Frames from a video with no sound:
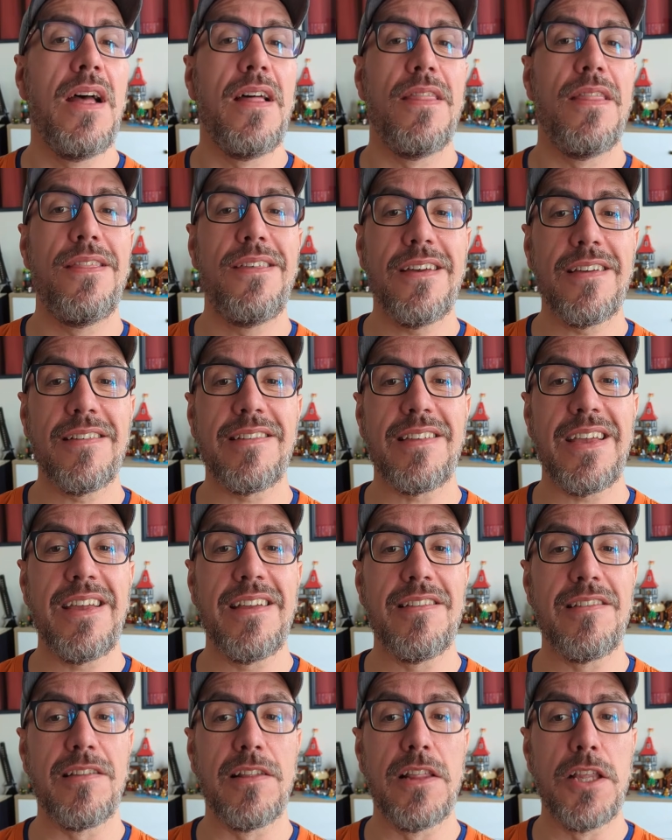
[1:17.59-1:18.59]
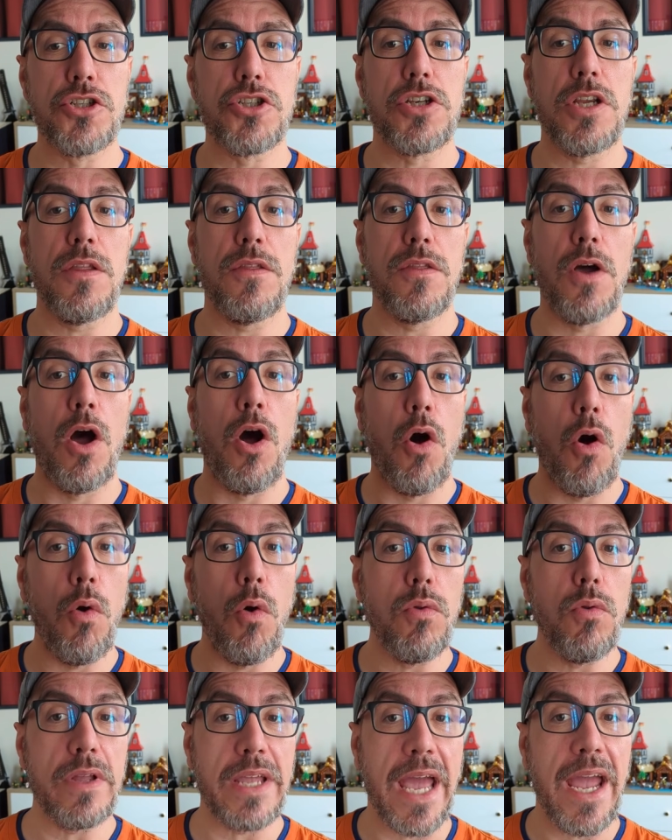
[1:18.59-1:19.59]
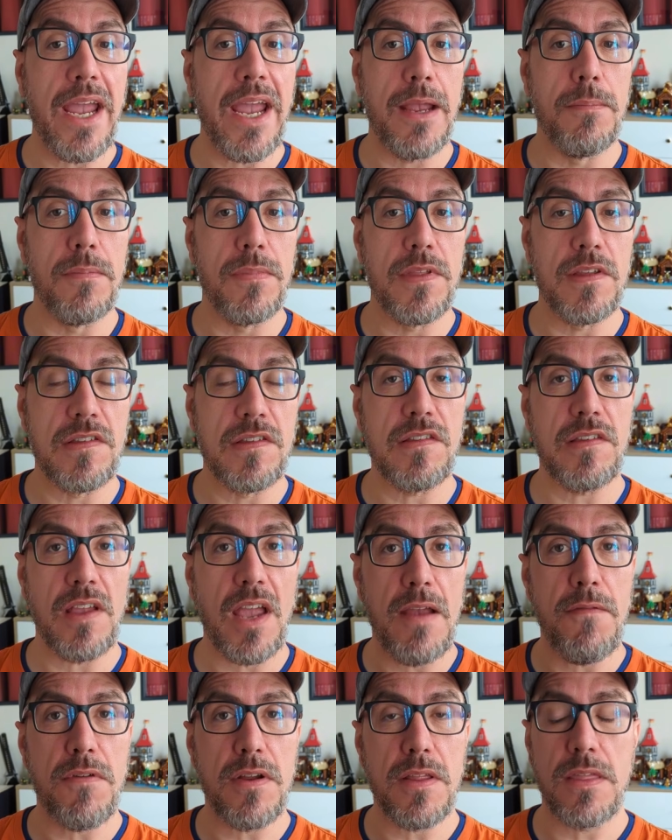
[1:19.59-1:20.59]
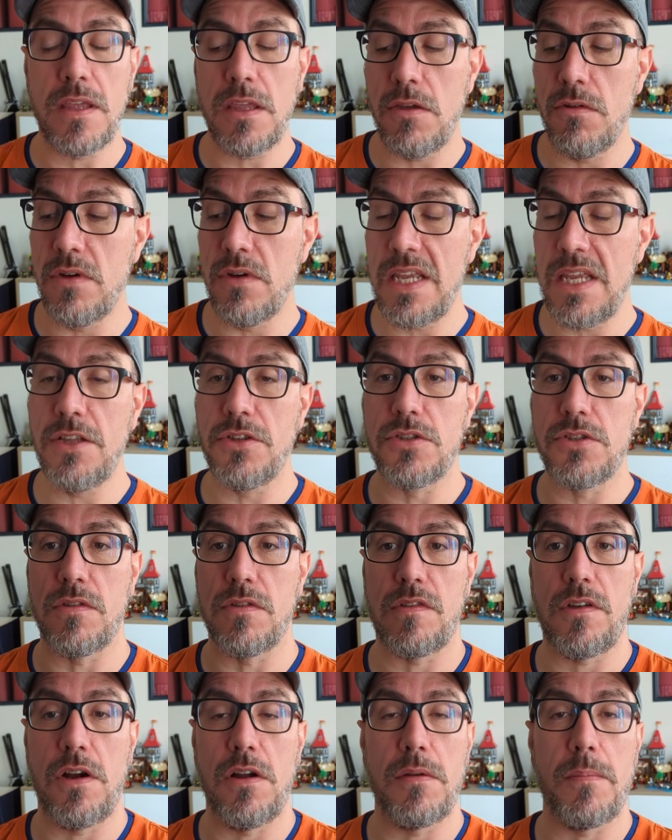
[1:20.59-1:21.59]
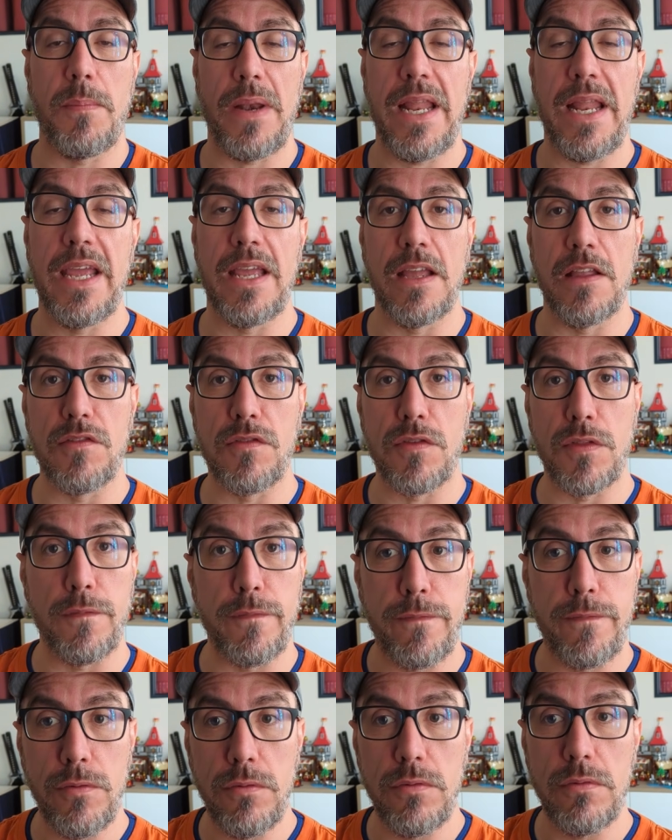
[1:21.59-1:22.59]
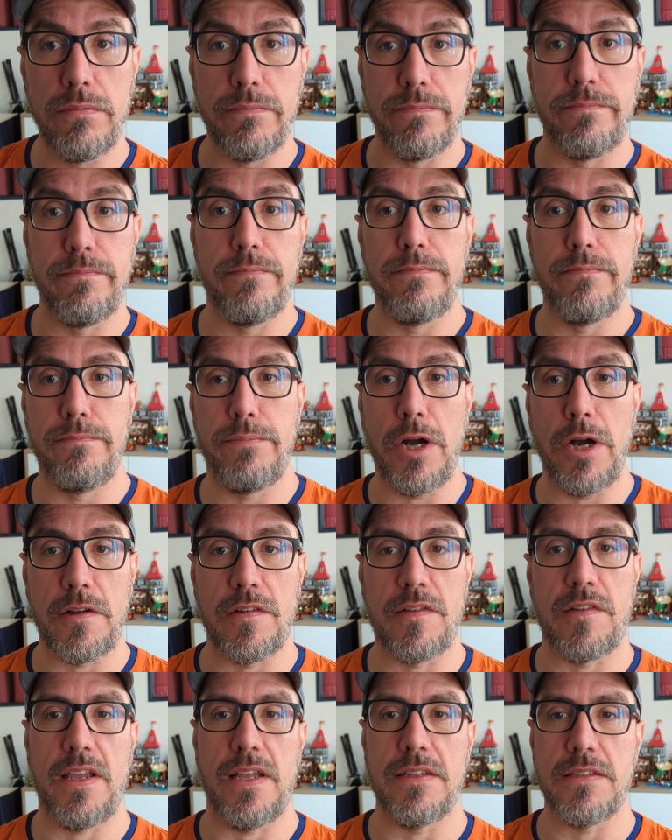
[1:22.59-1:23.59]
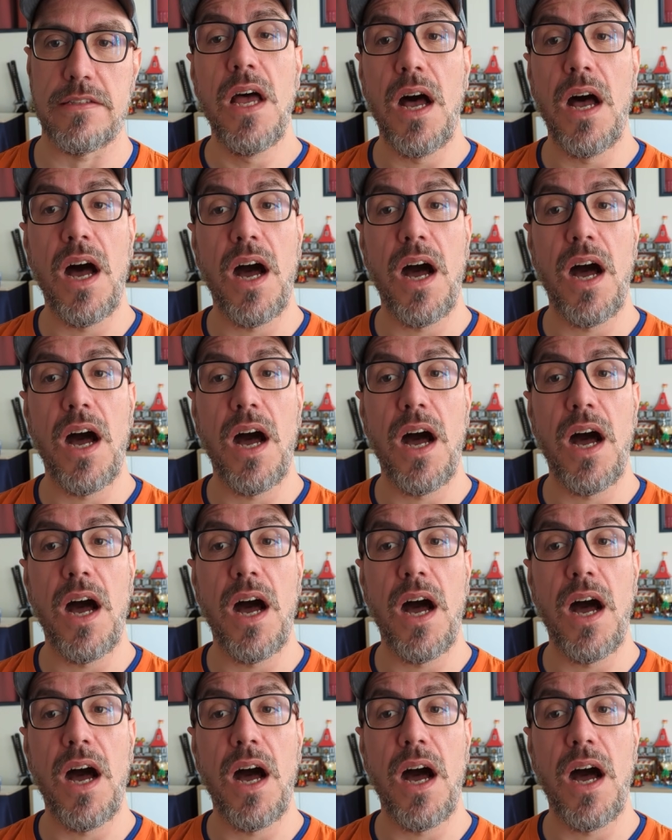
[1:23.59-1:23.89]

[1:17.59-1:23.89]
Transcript: This is literally the whole game. This is everything you need to start playing. It's the full box set.